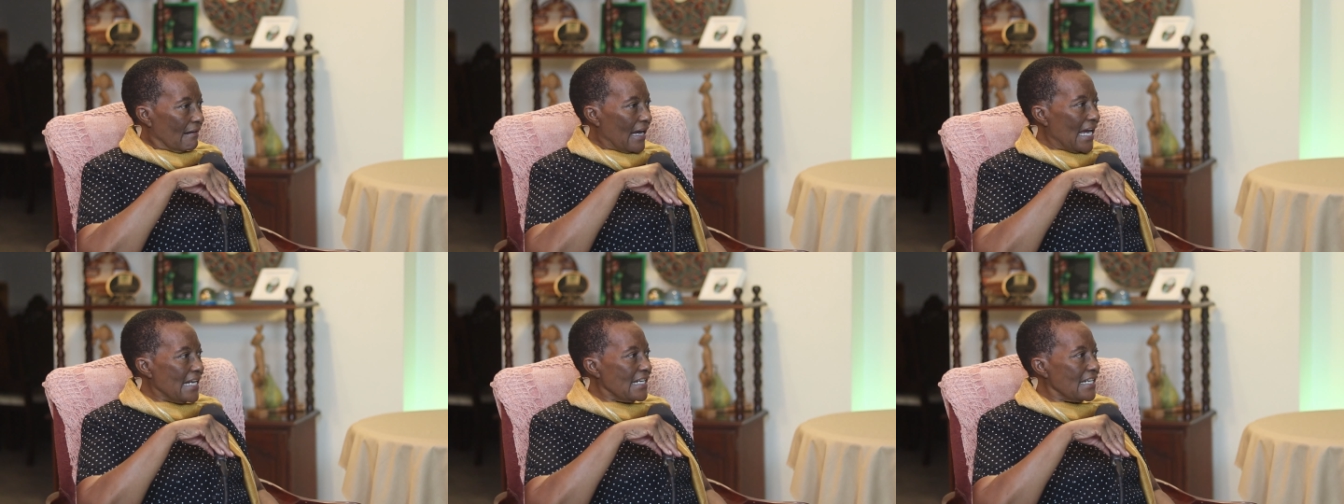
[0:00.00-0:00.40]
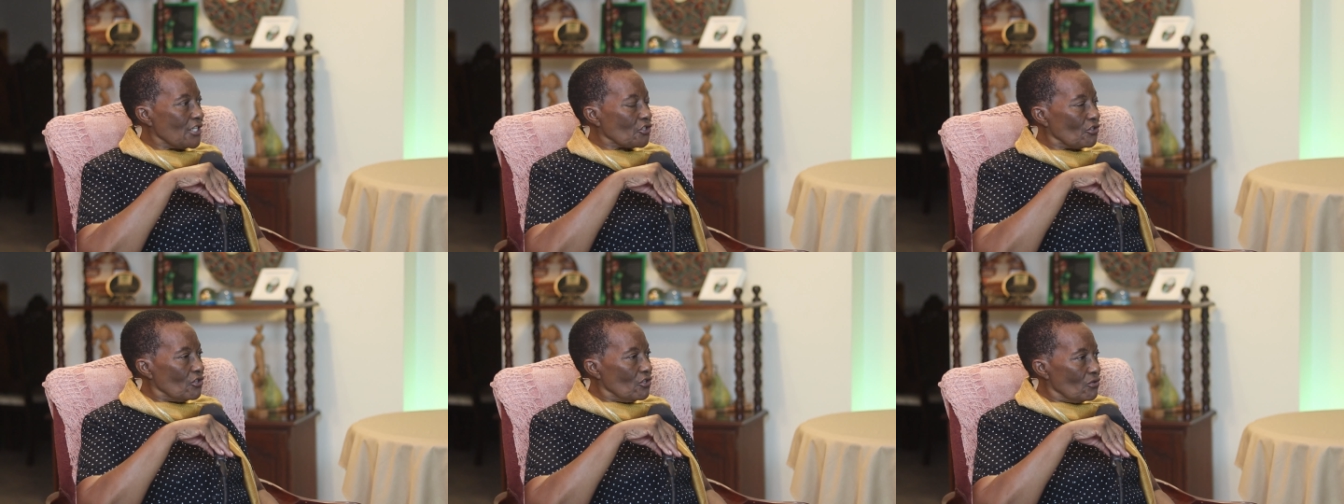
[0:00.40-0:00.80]
I need
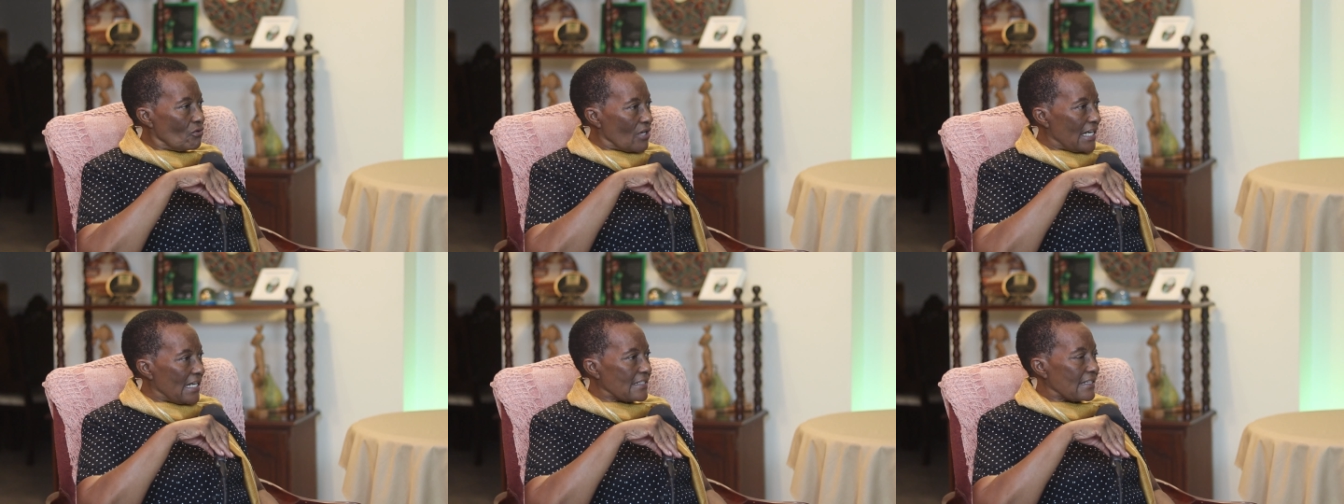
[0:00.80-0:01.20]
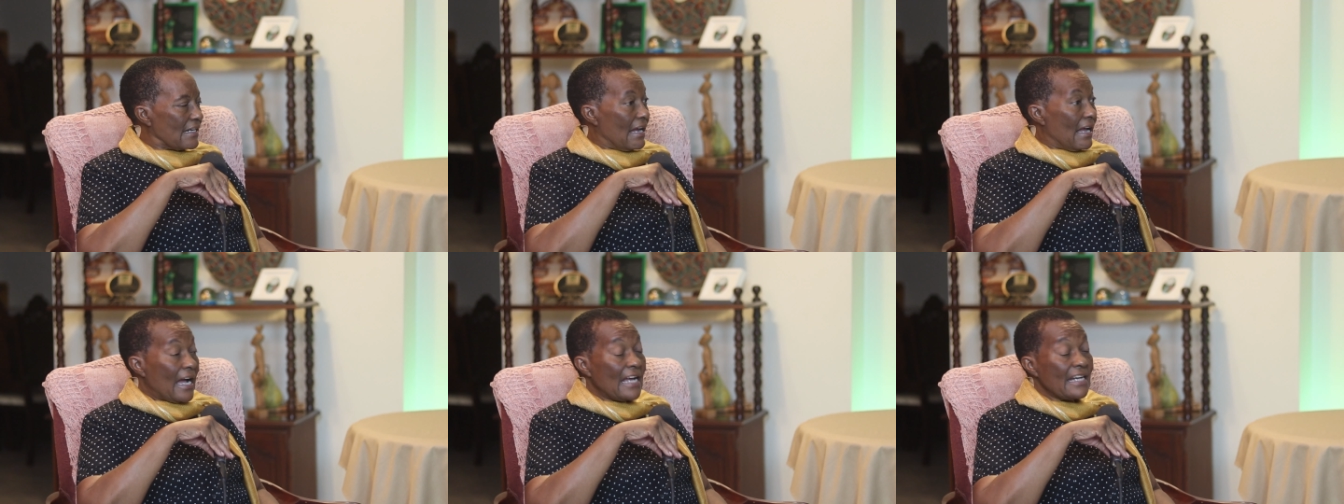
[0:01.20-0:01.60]
to look at.
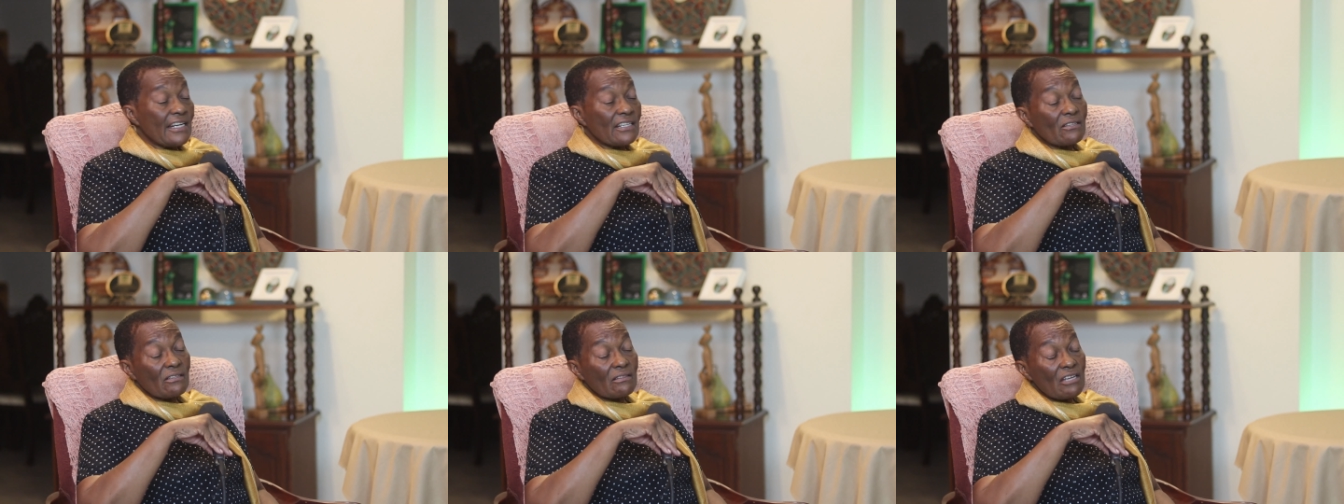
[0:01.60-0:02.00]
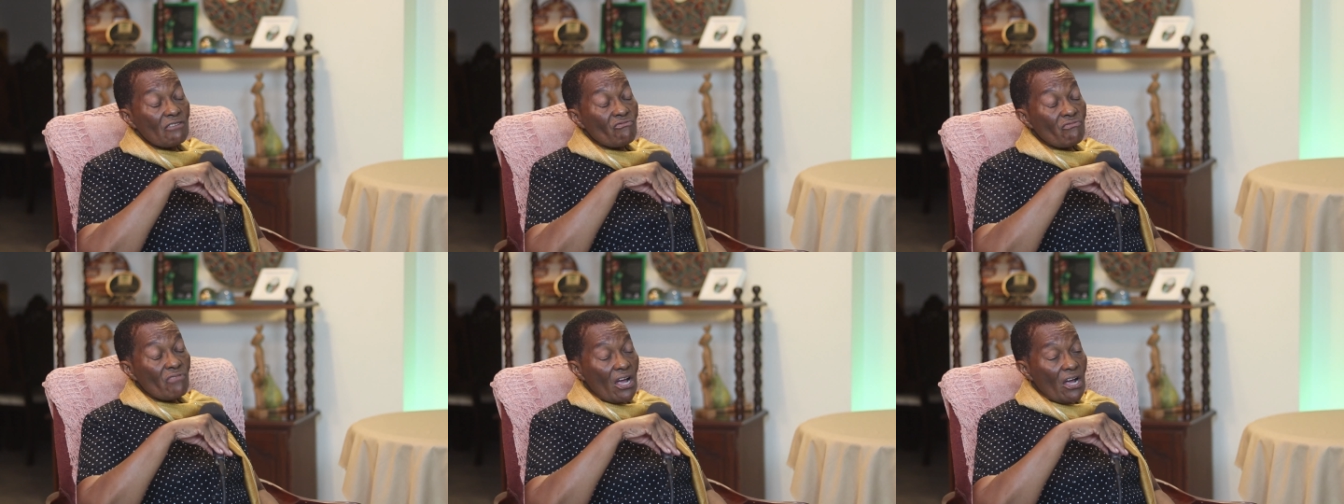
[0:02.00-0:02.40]
And there's
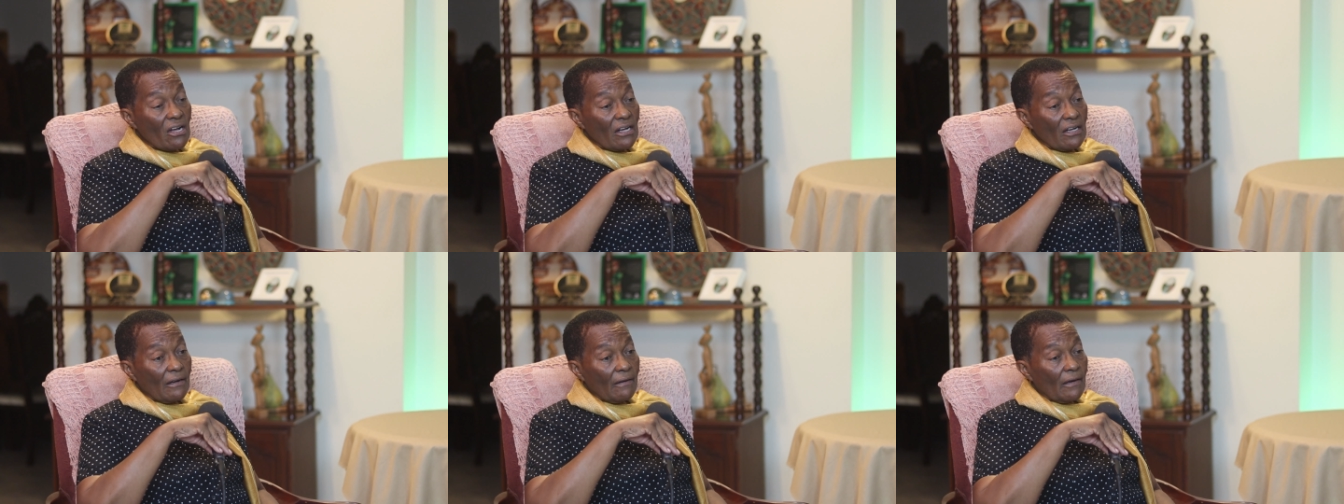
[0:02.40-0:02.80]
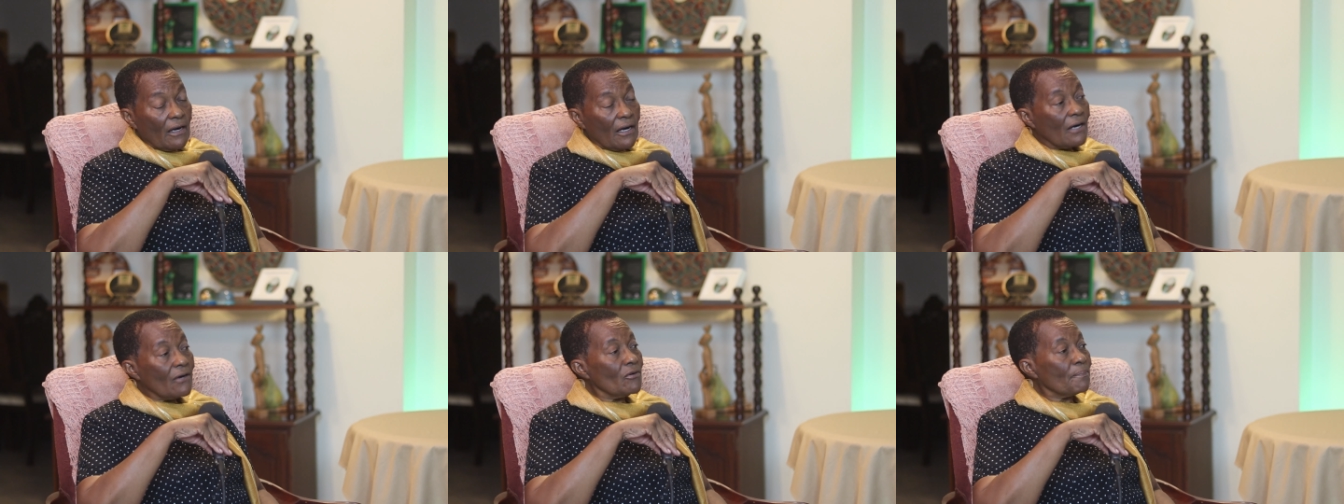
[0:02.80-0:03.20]
nothing wrong.
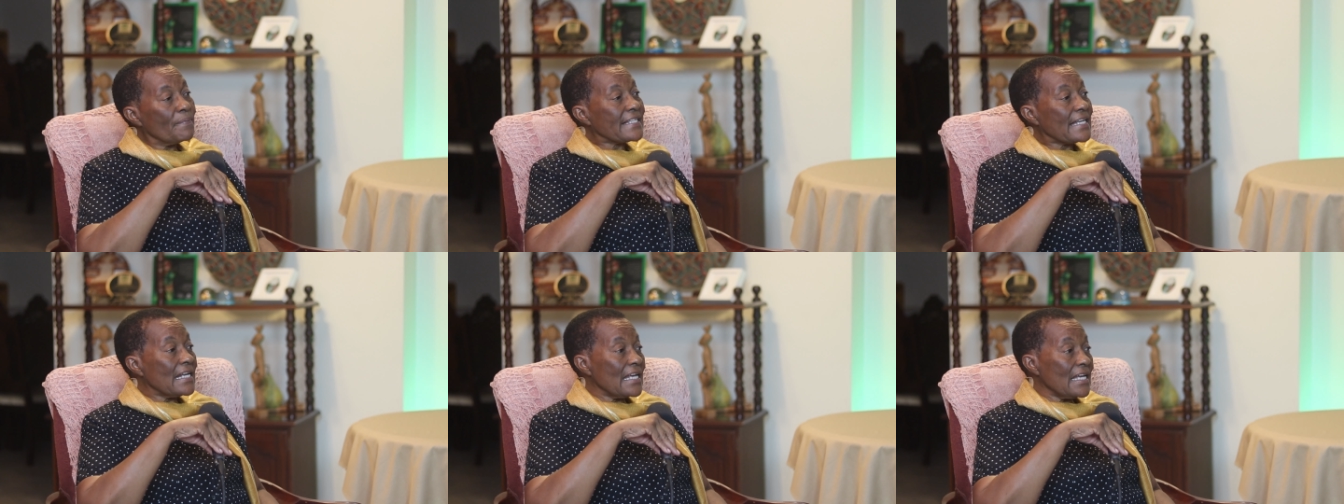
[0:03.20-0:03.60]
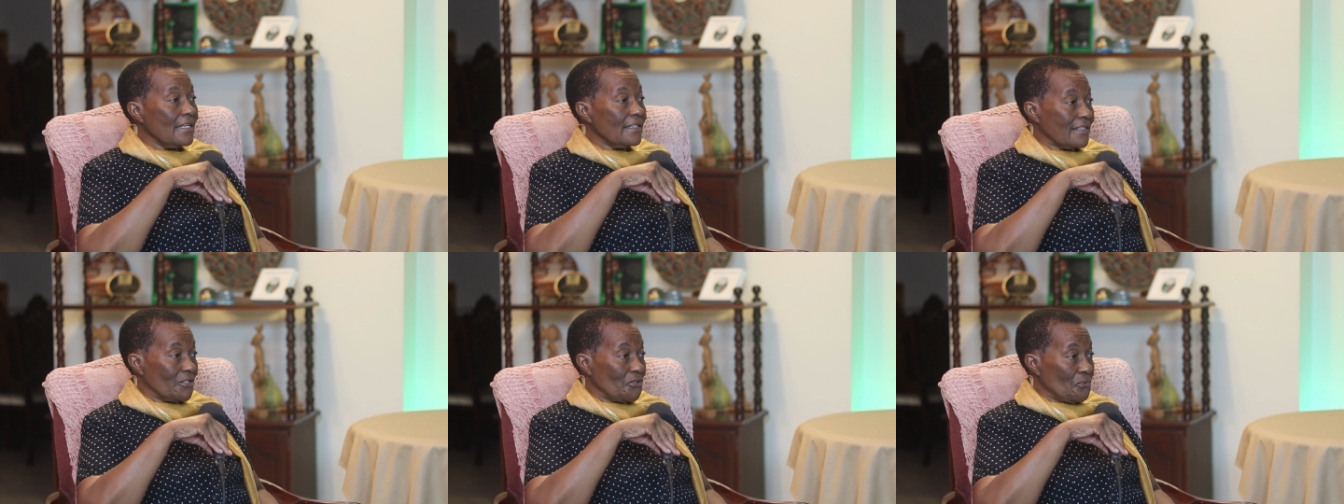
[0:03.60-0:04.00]
Hope is an A
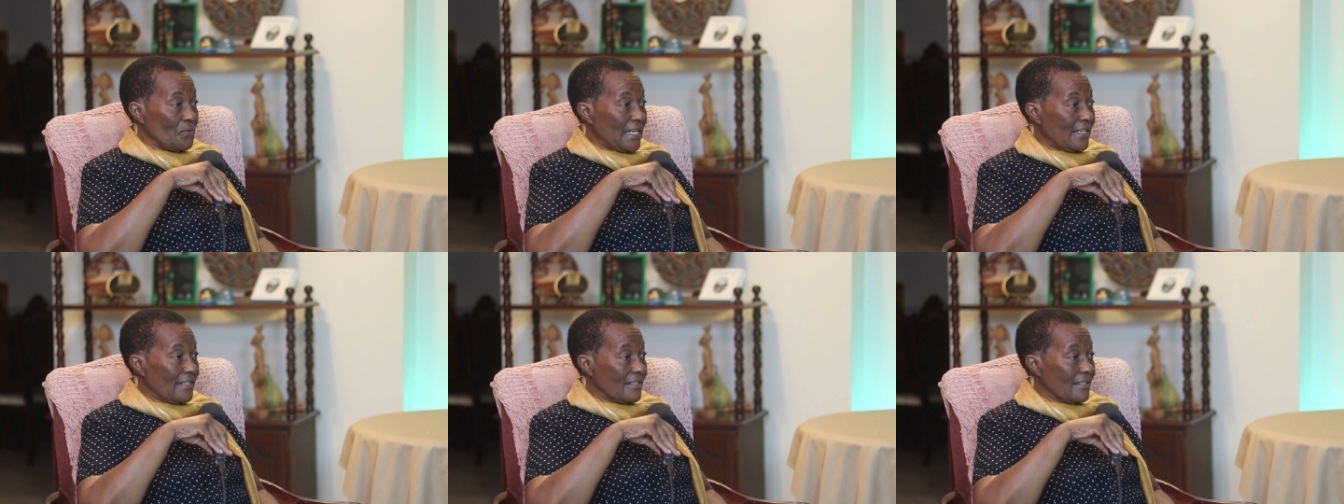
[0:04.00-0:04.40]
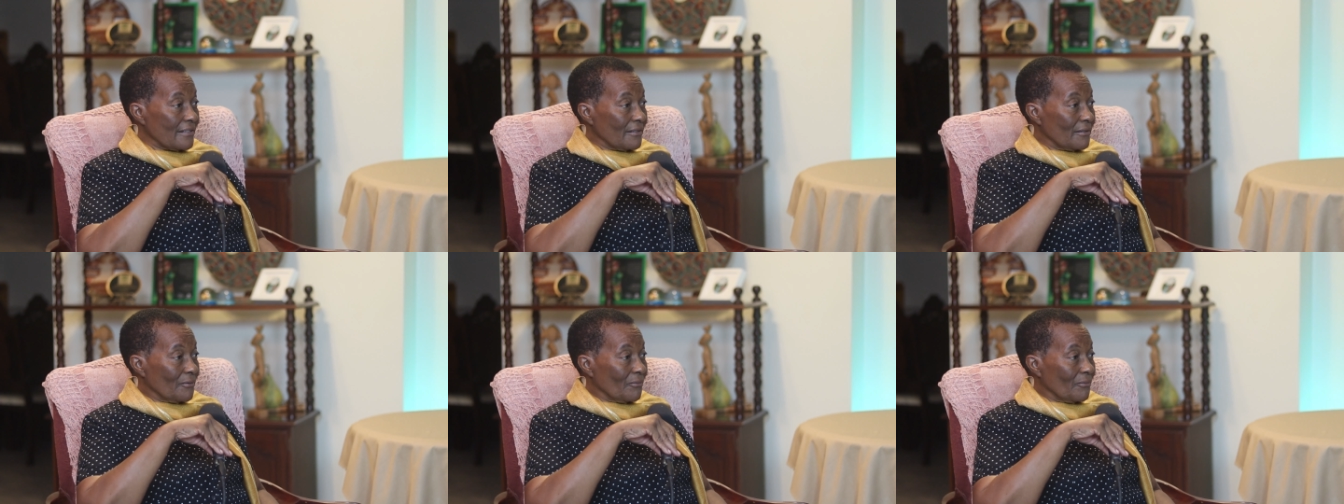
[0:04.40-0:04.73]
student.